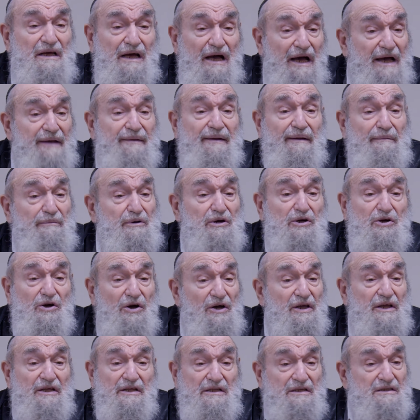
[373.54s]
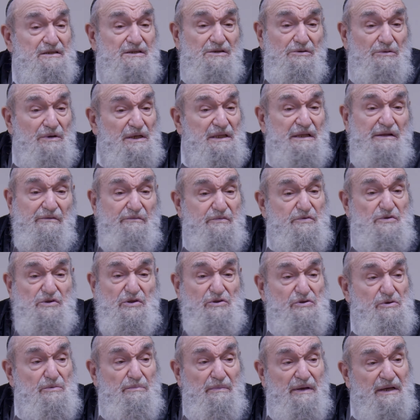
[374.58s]
And I'm a coin, so what difference
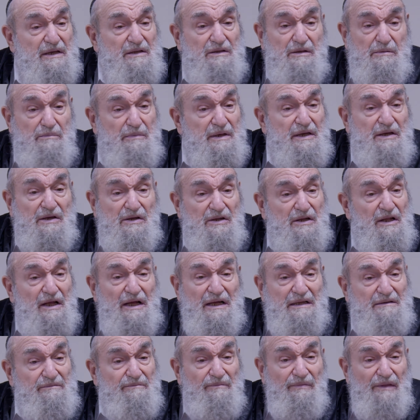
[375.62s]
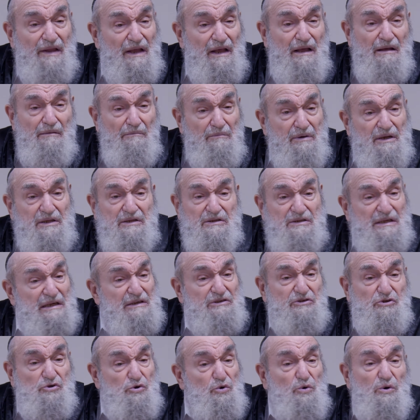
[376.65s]
does it make to me or not? But
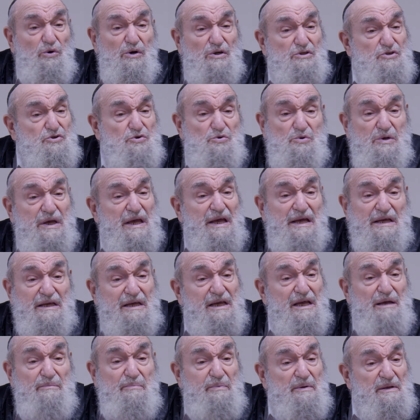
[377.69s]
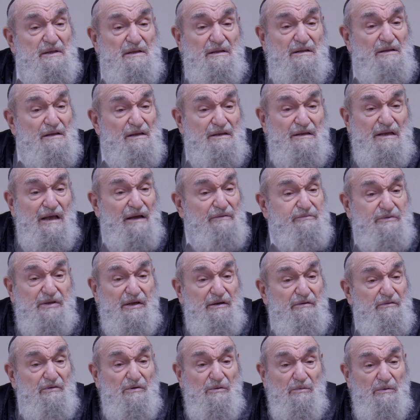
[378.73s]
that's yours, you can't keep it. You have to
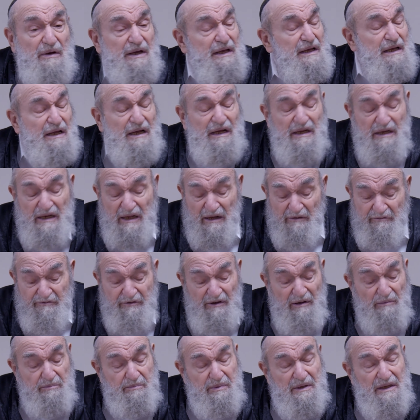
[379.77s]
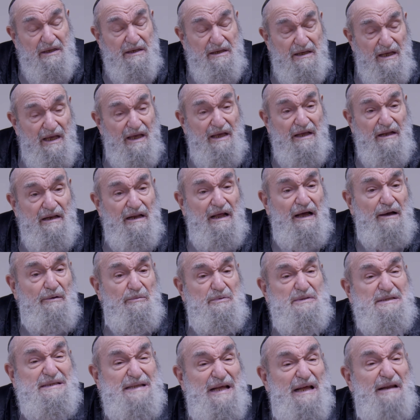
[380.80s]
give it away. Enough up he came. I
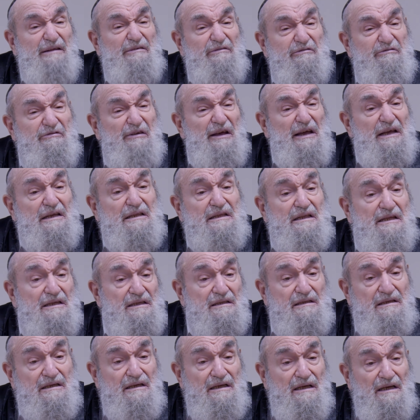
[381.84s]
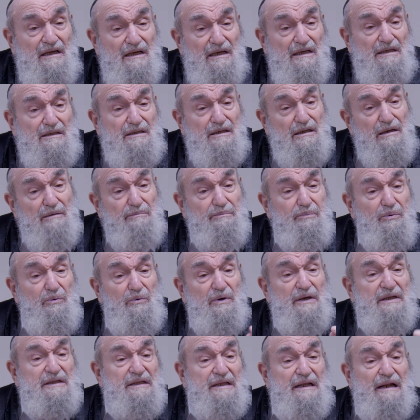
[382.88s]
was that affected to the
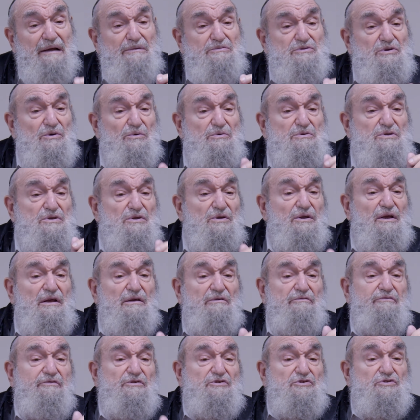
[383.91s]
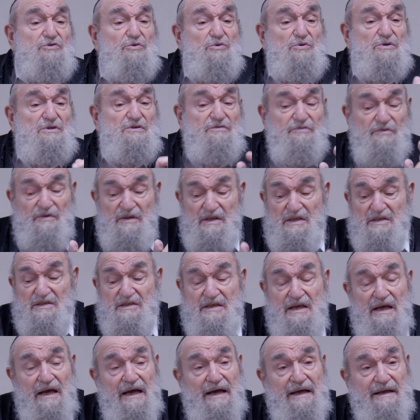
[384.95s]
point that I was always looking for schus for this
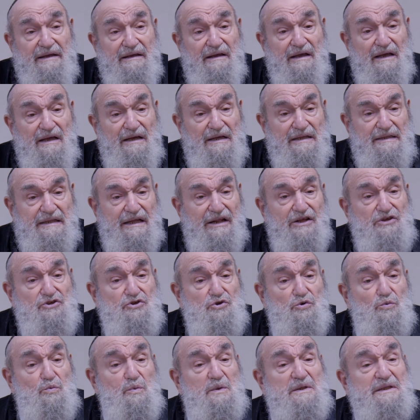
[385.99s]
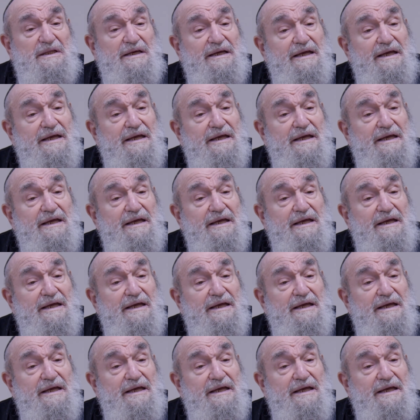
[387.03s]
guy that he should win the